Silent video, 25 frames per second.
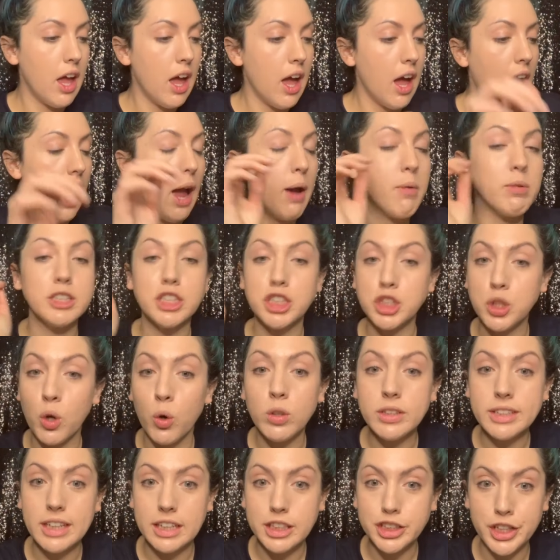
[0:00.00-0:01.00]
I was told
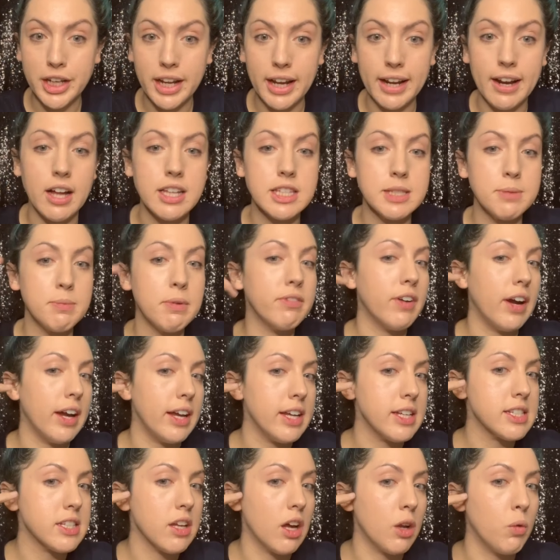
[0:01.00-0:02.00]
yesterday I got some
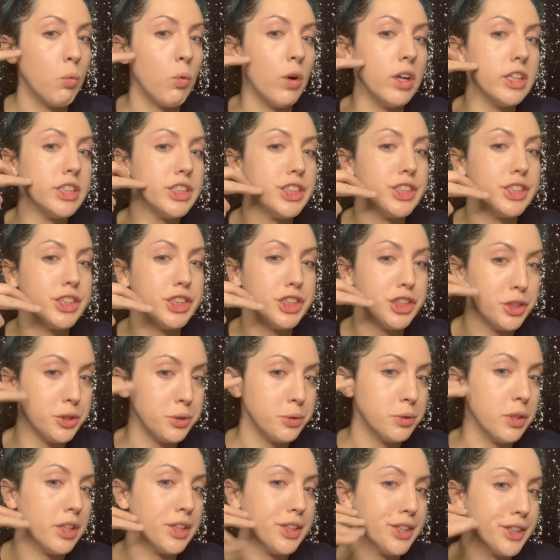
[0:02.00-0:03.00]
advice on what to do
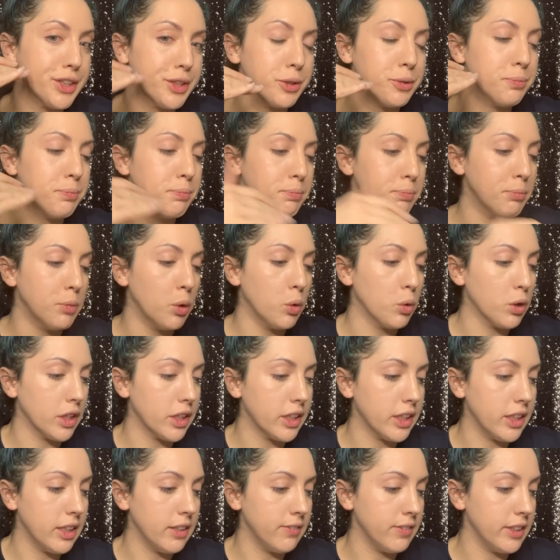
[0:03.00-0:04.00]
a little more
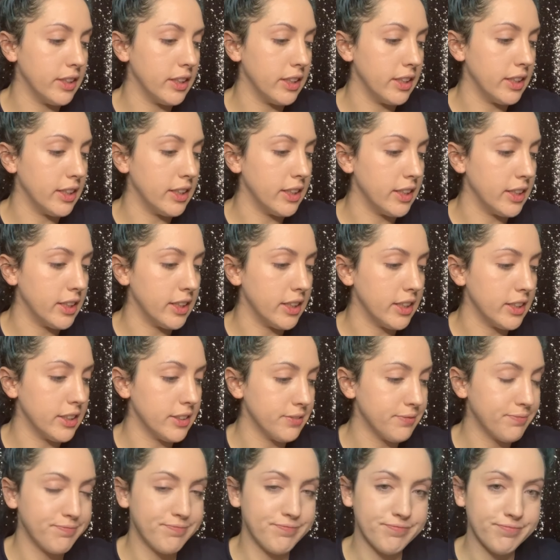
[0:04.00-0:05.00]
of the
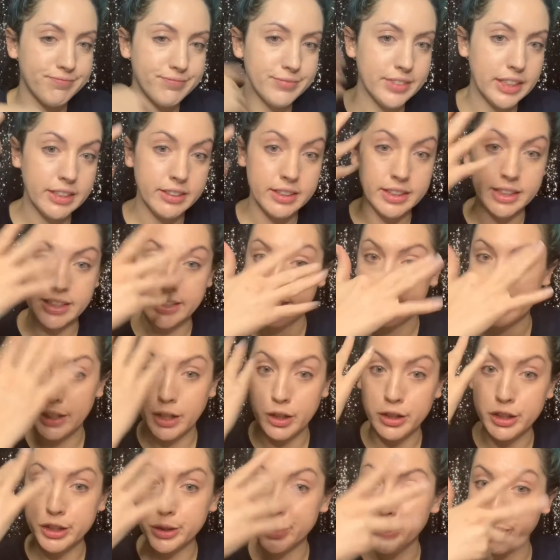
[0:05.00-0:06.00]
like
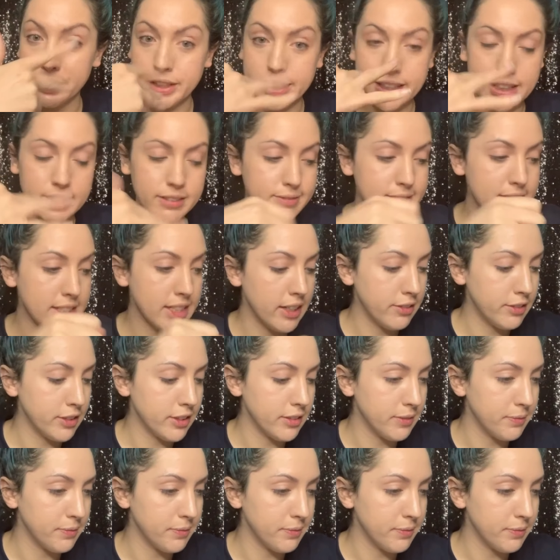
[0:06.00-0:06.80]
contoury stuff.